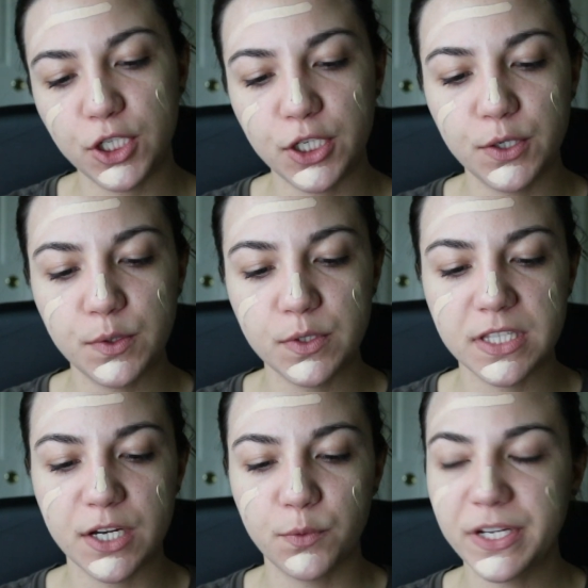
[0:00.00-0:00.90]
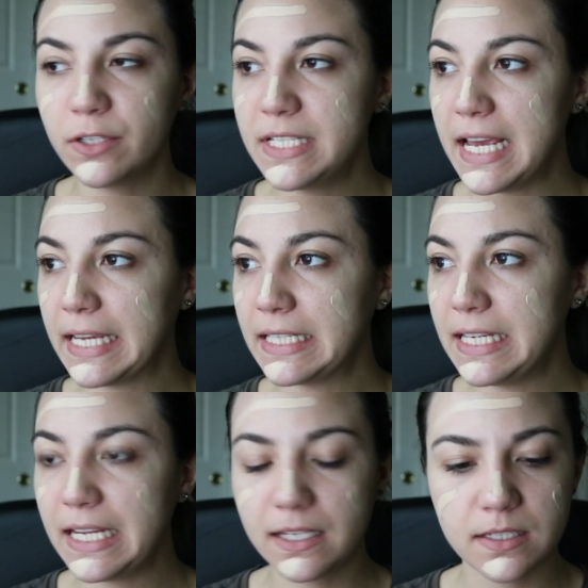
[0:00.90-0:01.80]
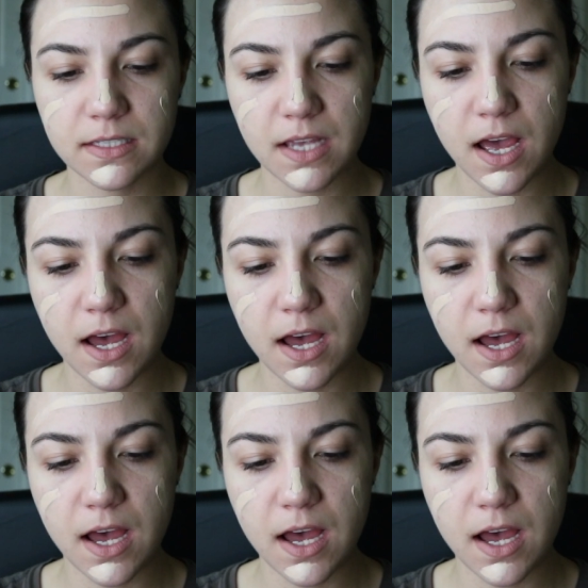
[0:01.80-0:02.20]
use the Real Techniques